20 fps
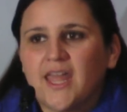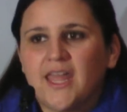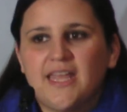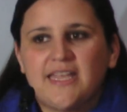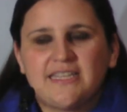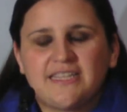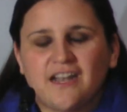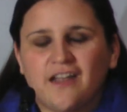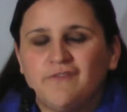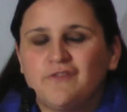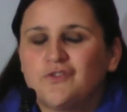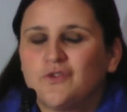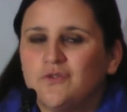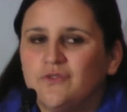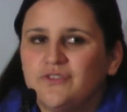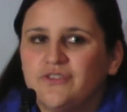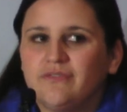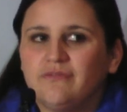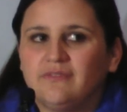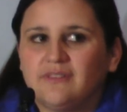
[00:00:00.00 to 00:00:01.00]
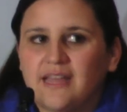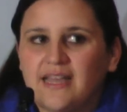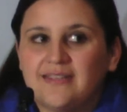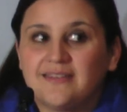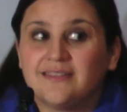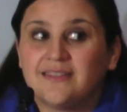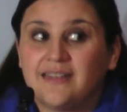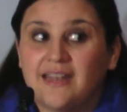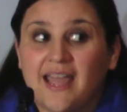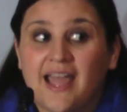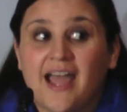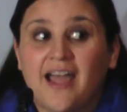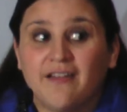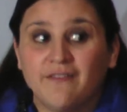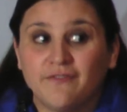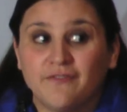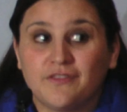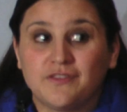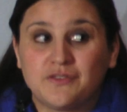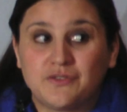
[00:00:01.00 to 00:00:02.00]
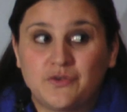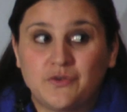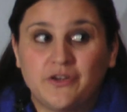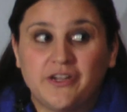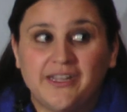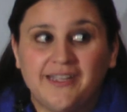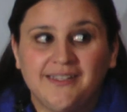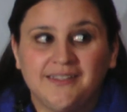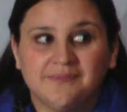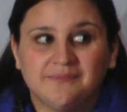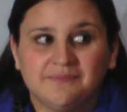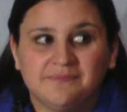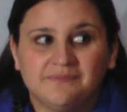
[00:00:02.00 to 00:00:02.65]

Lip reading: is that I've told you less than half the story.